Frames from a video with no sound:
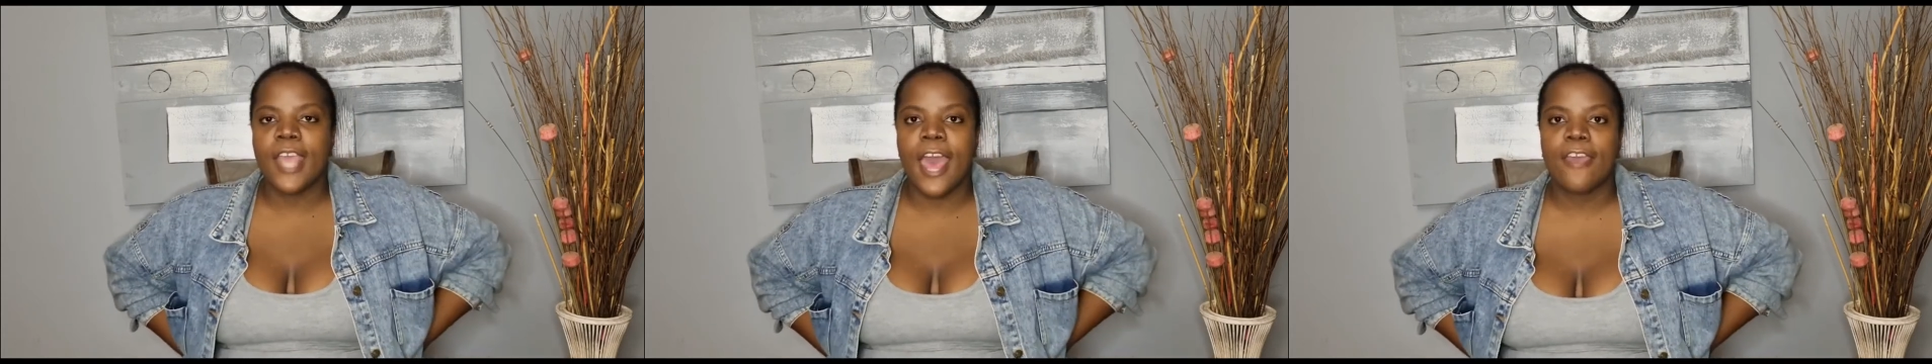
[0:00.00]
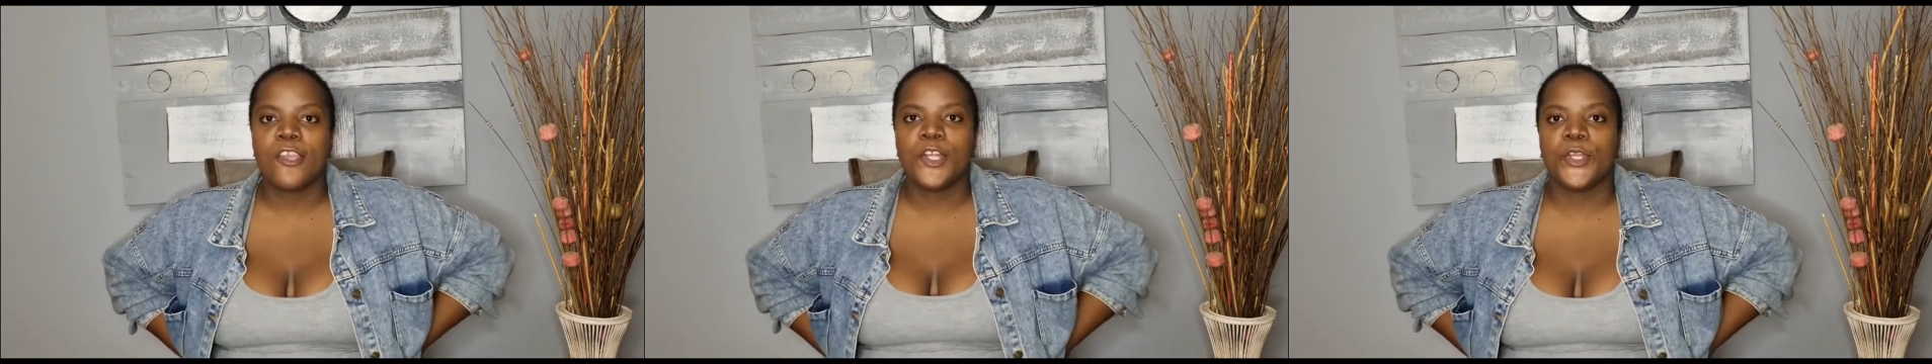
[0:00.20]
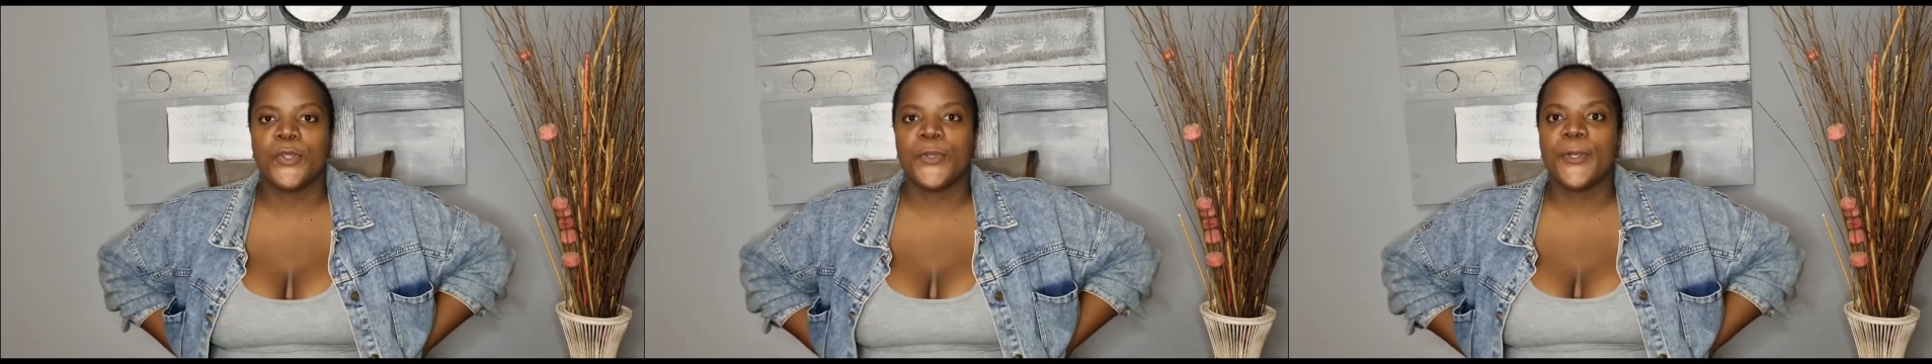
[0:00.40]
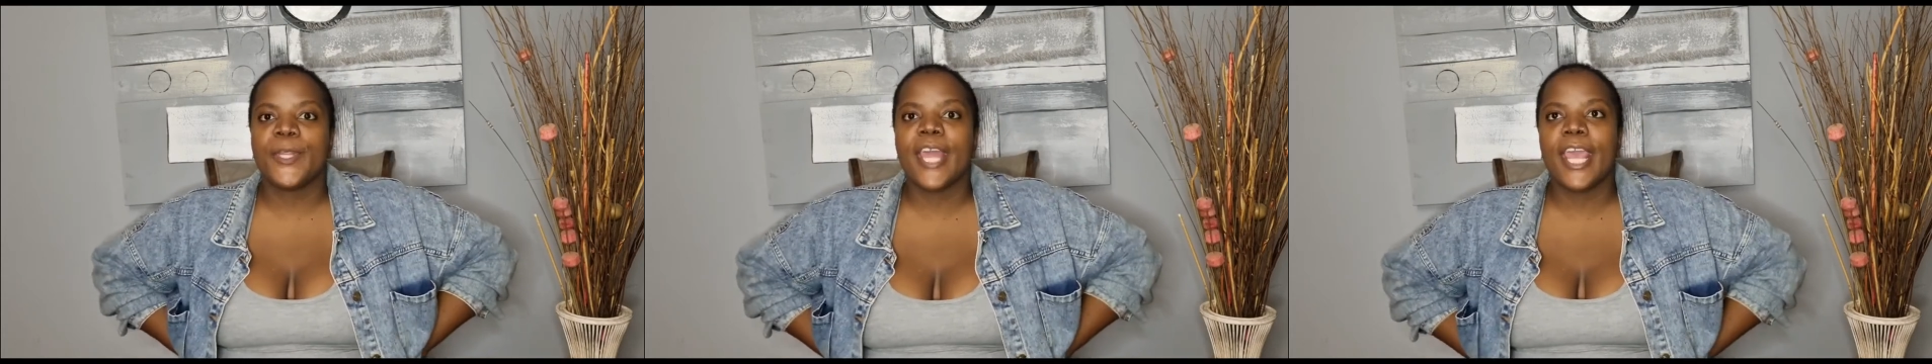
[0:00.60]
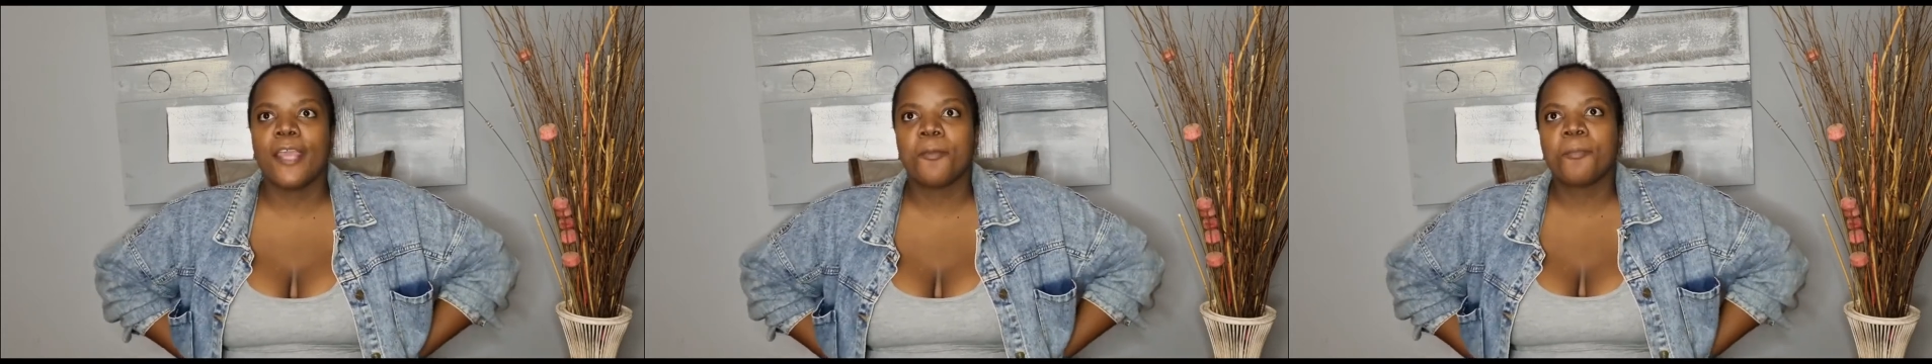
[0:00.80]
yeah, you do
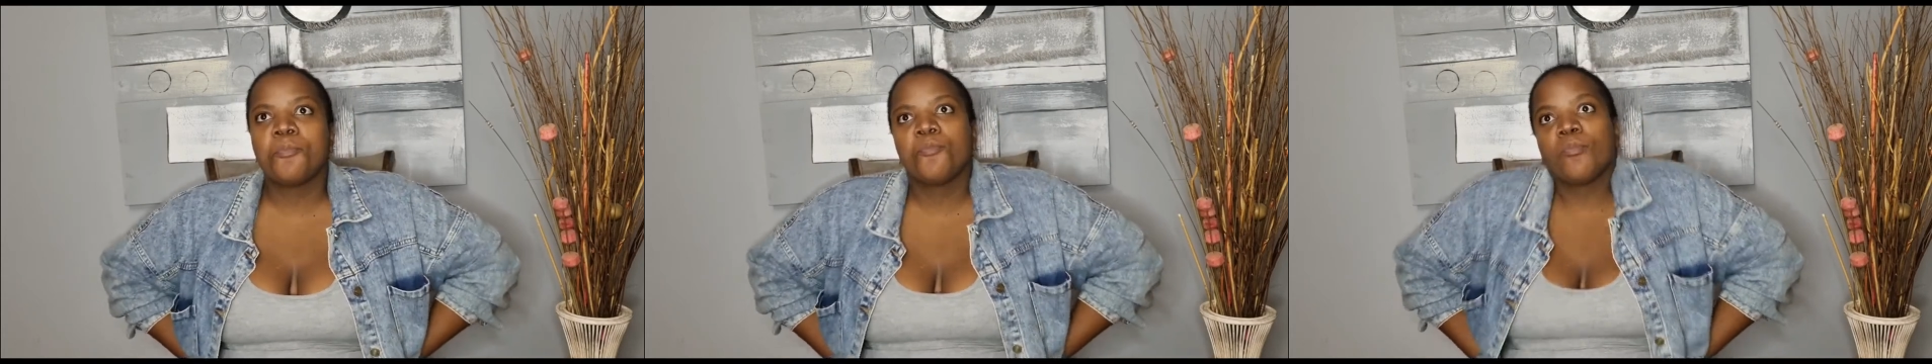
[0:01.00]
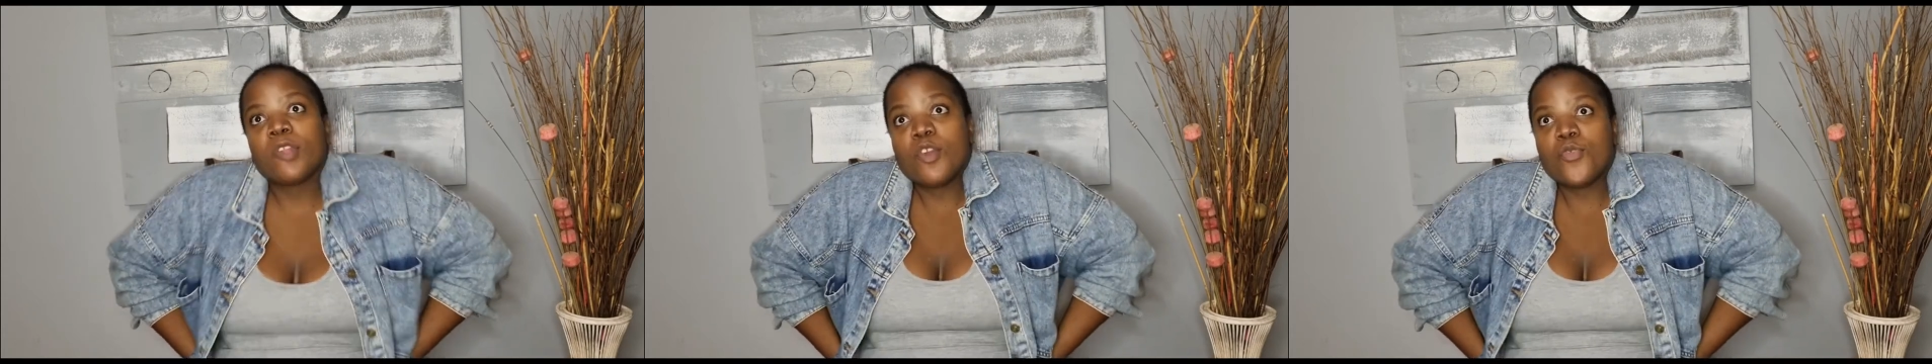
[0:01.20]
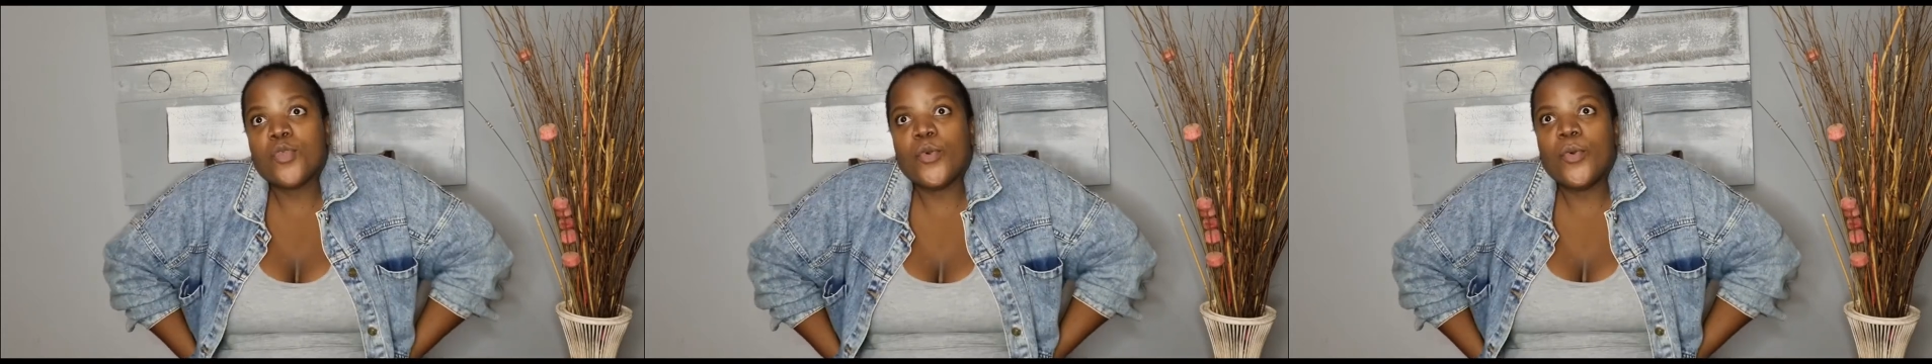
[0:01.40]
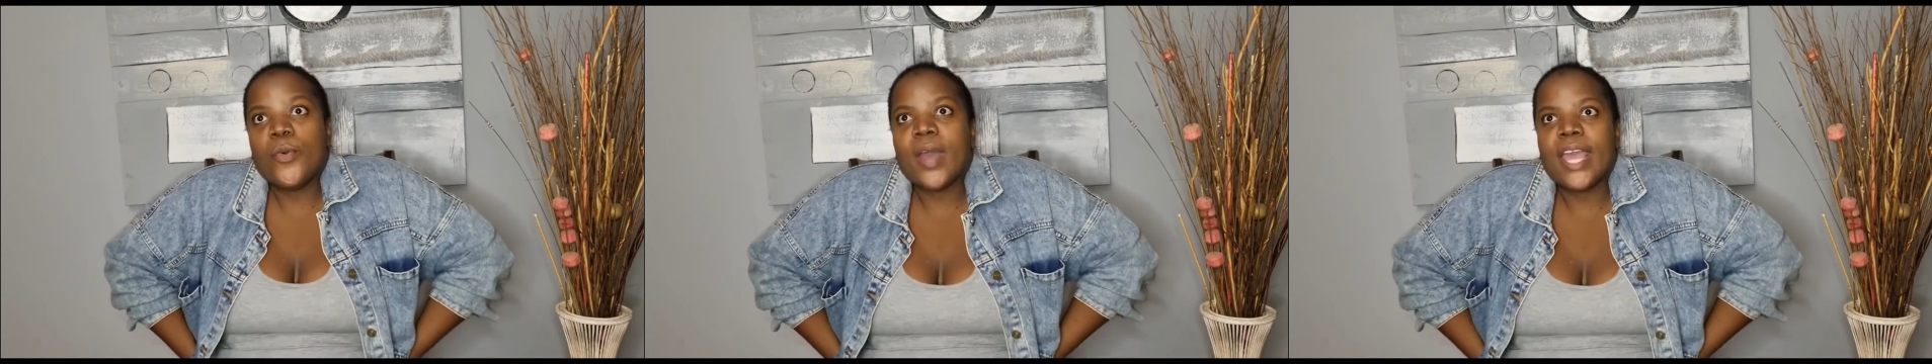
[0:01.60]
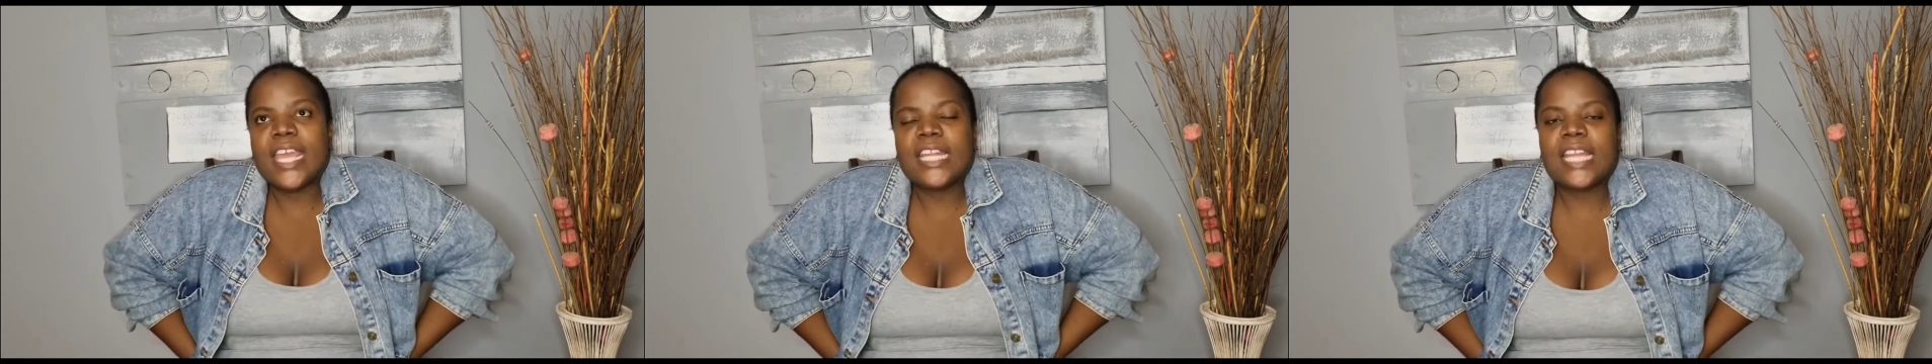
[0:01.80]
your thing.
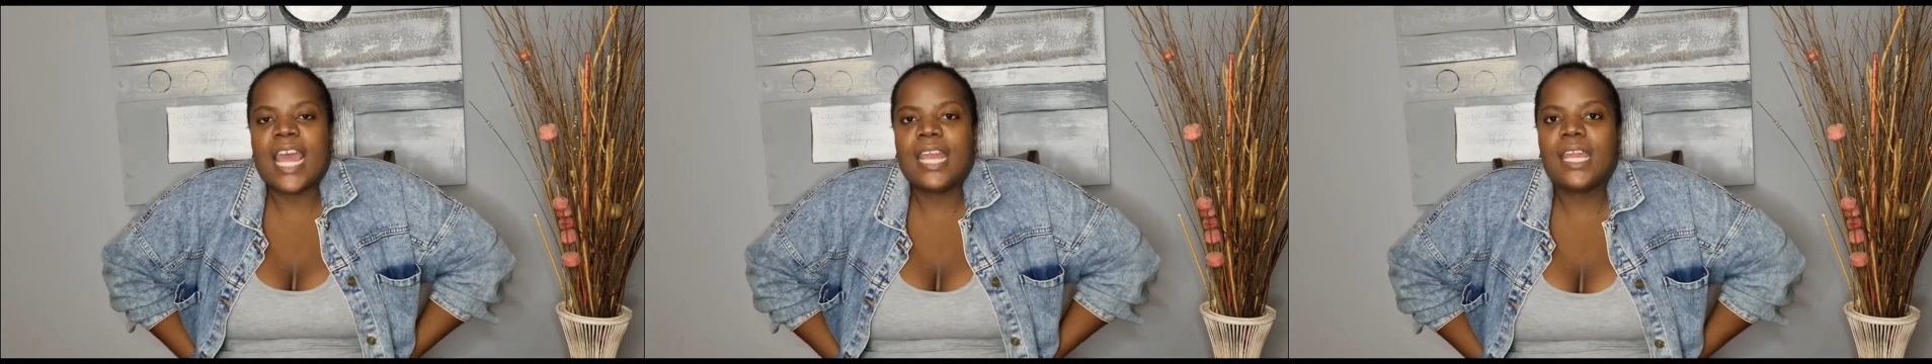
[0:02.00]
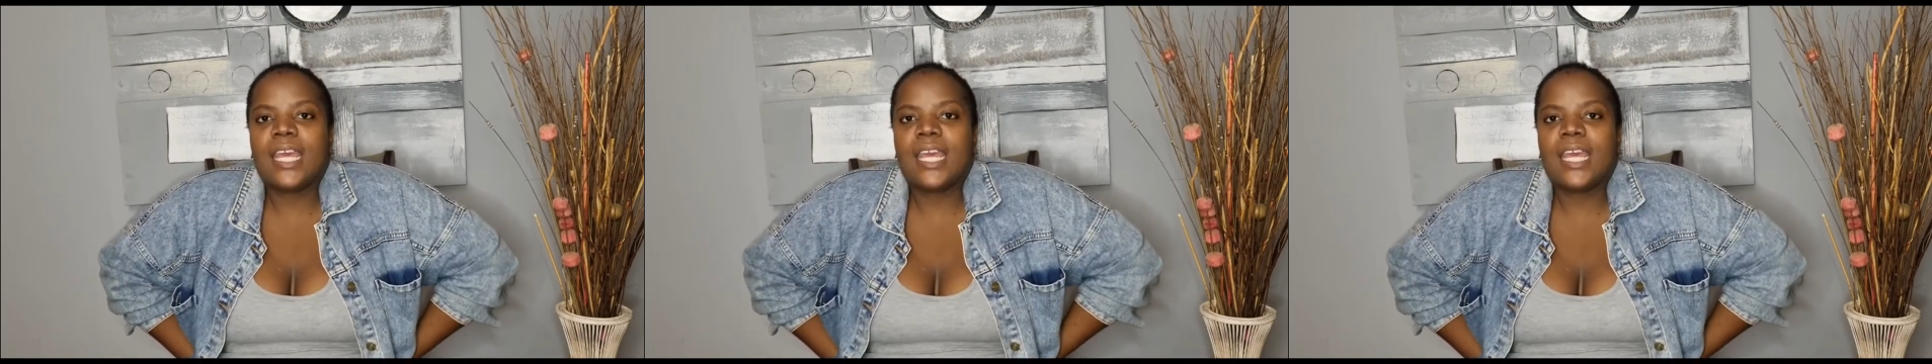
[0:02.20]
So I had